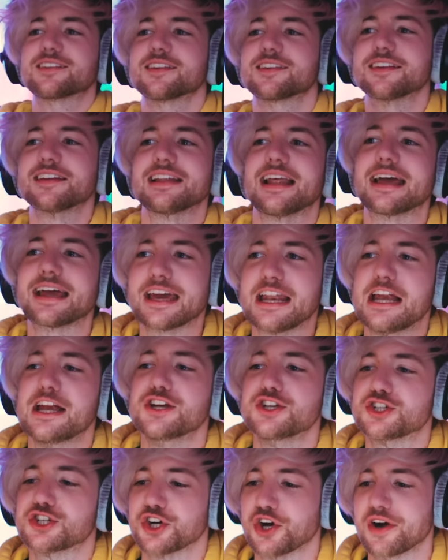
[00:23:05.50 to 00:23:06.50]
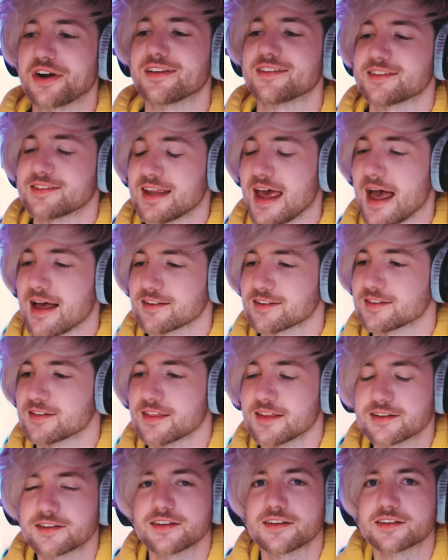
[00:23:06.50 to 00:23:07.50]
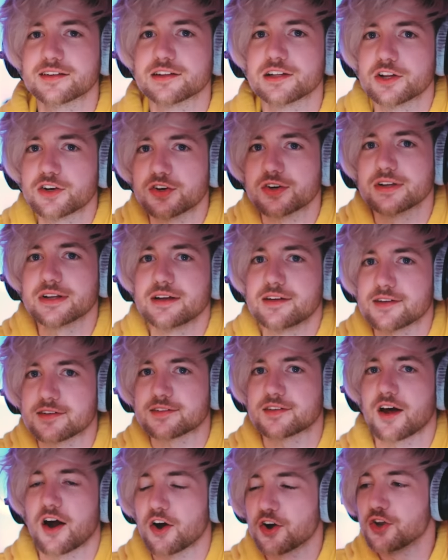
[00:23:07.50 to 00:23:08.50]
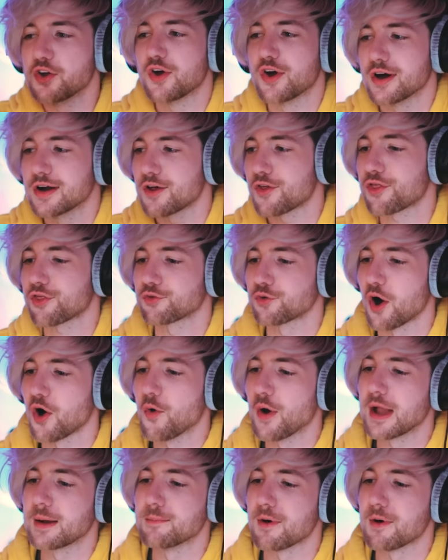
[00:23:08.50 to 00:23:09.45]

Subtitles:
isn't like an endurance test. This is literally just, are you good at throwing